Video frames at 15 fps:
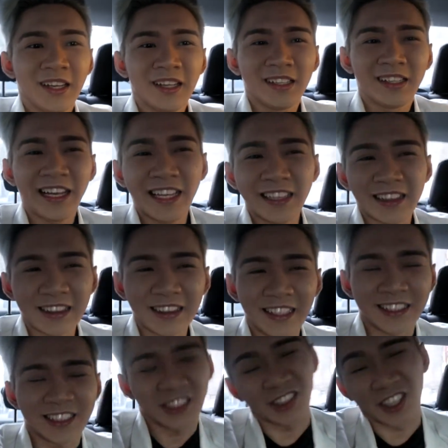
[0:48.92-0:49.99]
late
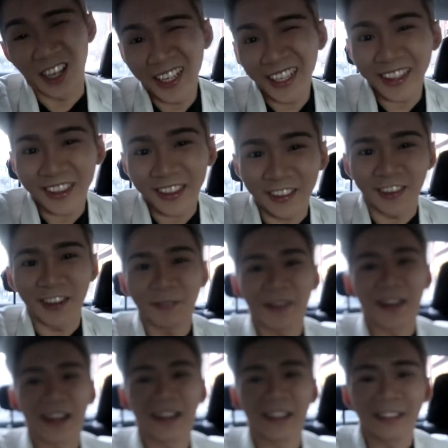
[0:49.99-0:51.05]
nagsa-start or
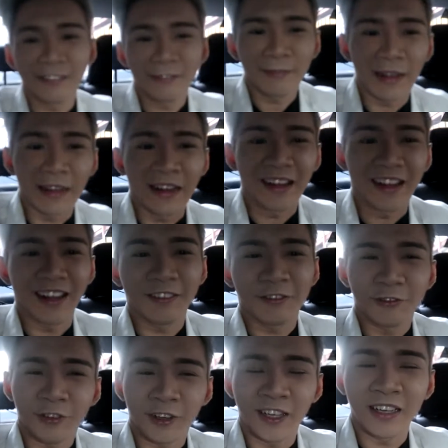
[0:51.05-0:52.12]
parang
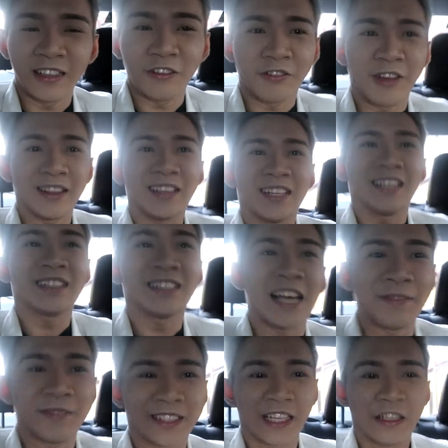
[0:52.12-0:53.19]
for an event na
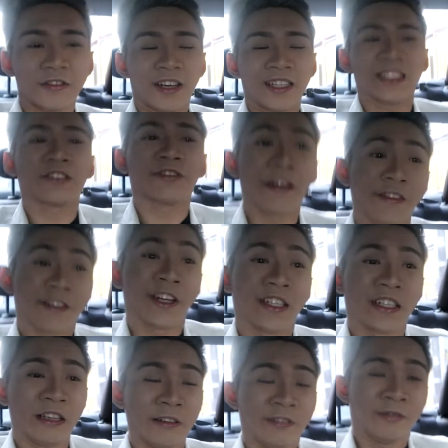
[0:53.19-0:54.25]
sabi sa invite is
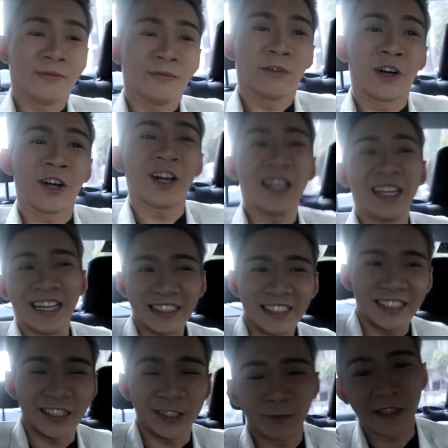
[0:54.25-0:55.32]
5:30, more or less
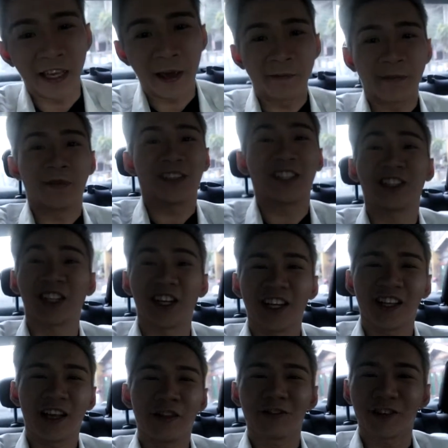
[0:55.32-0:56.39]
6 PM pa magsa-start
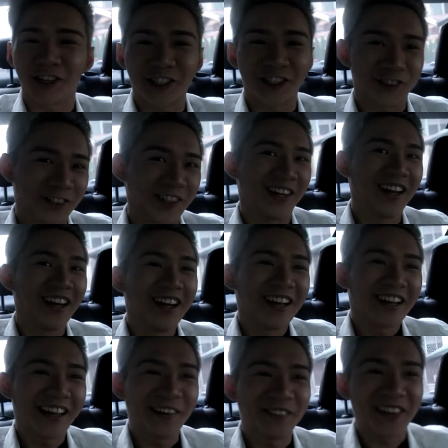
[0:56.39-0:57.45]
yan for sure.
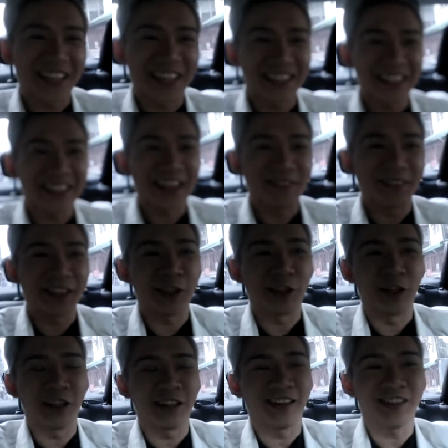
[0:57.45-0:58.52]
Kaya pagrating namin
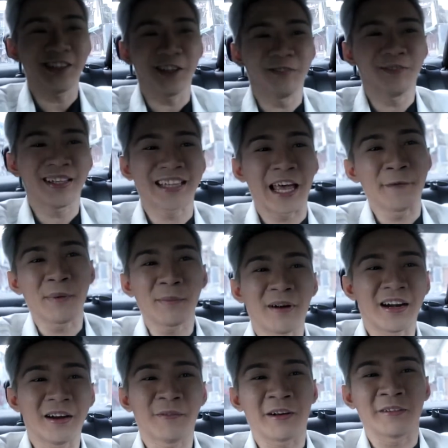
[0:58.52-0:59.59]
doon, yun, may time pa
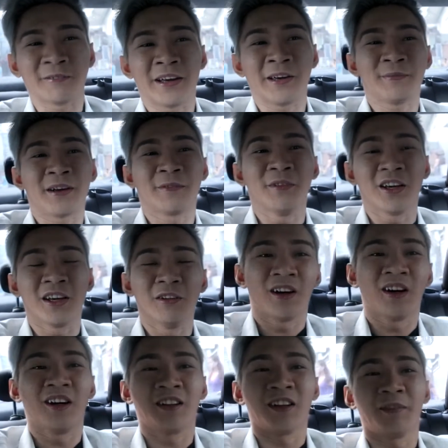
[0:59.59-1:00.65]
para makipag-mingle
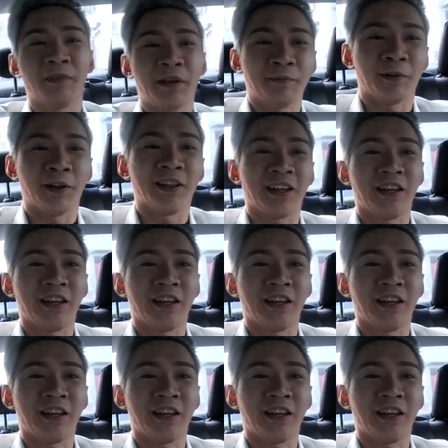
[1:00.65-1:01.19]
with other people na